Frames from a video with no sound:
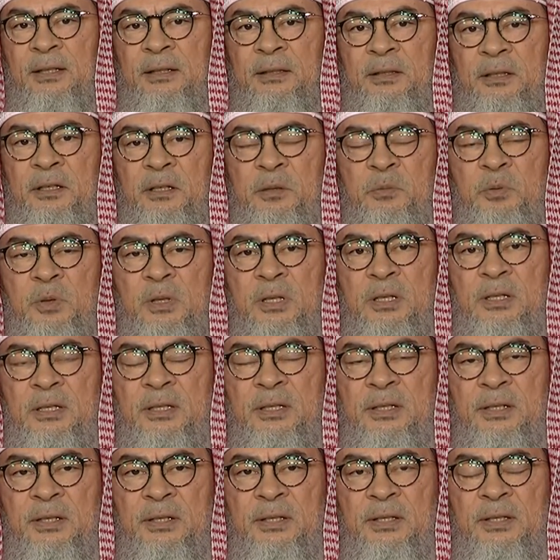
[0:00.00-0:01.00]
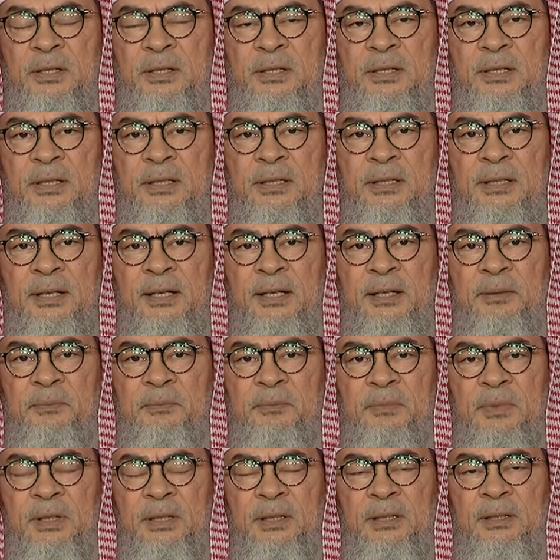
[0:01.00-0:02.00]
Dear brothers and sisters in
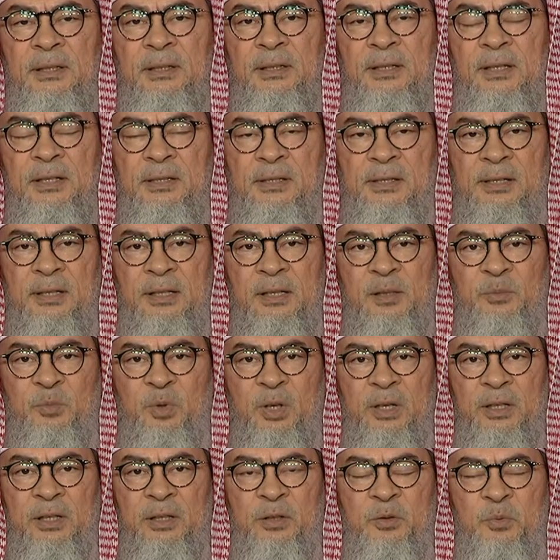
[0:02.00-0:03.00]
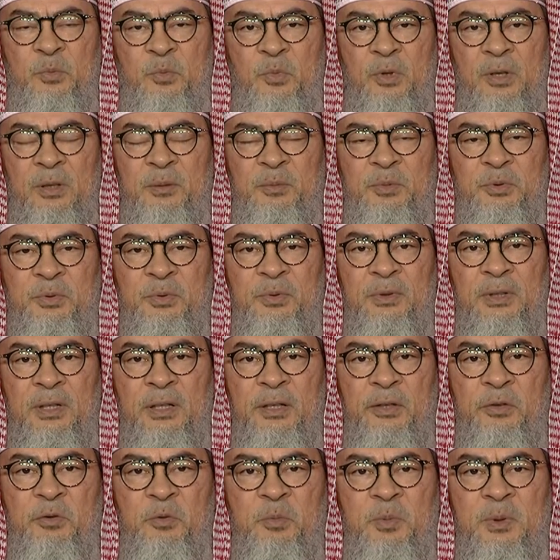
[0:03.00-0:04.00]
Islam, Assalamu alaikum wa
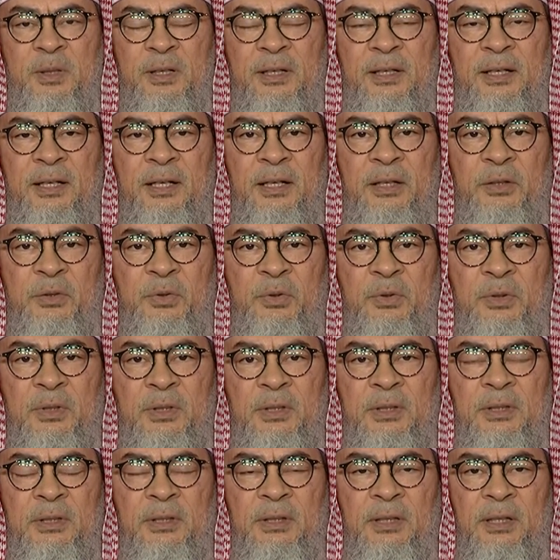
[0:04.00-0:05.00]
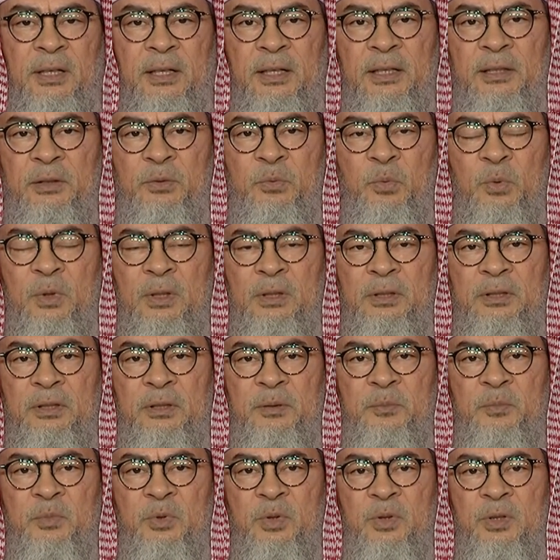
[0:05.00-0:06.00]
rahmatullahi wa barakatuh, and
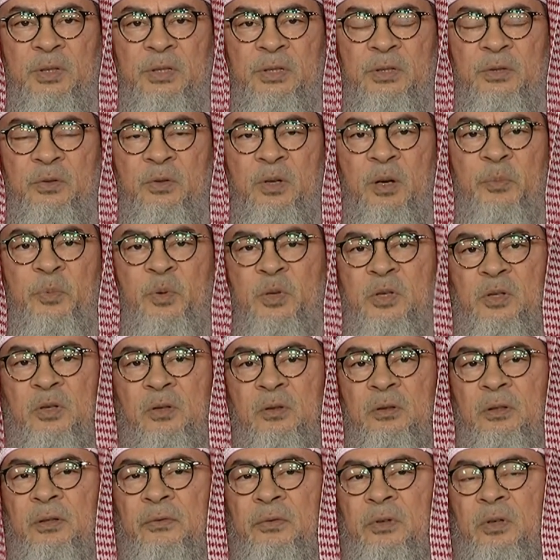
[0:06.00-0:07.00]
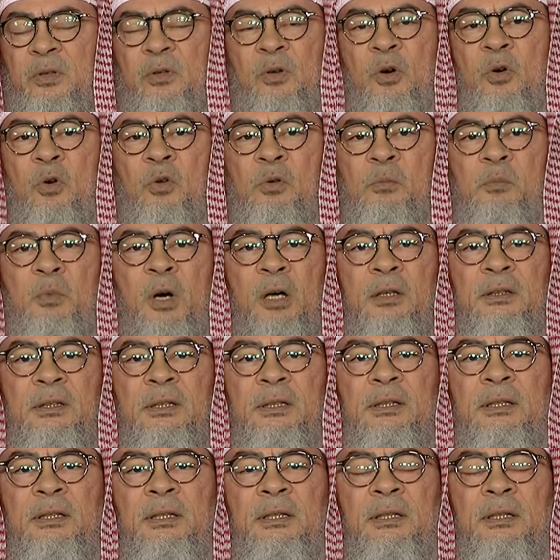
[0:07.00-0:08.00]
welcome to this new episode of The Role
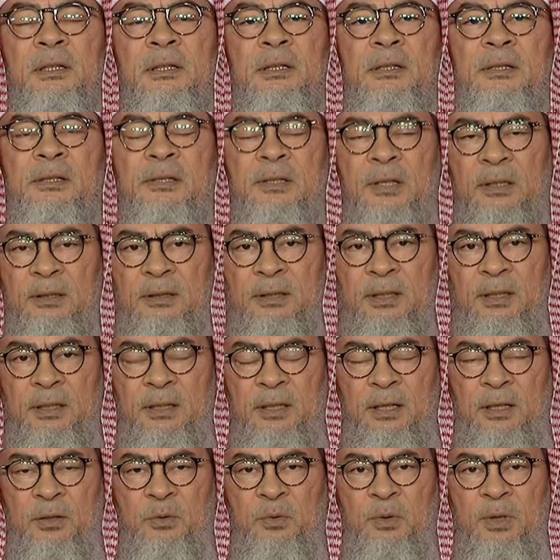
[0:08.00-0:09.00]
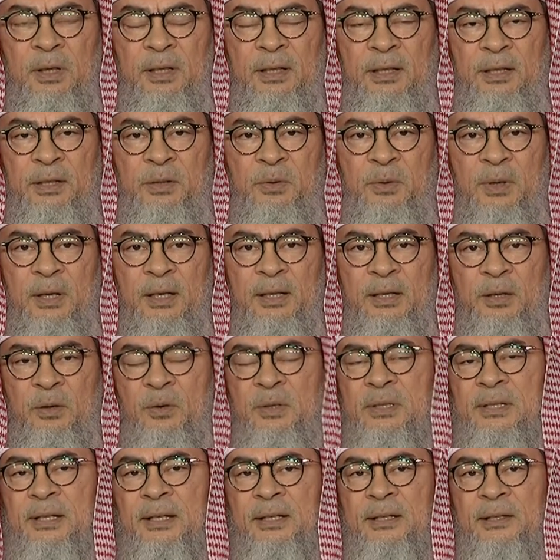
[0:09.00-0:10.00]
Model, sallallahu alayhi wa alihi wa
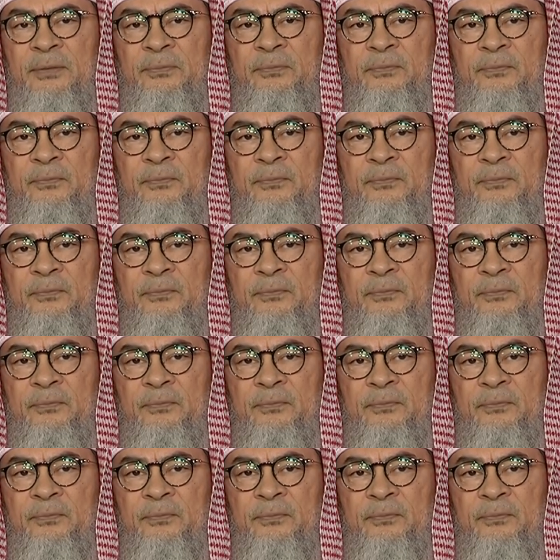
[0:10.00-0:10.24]
sallam.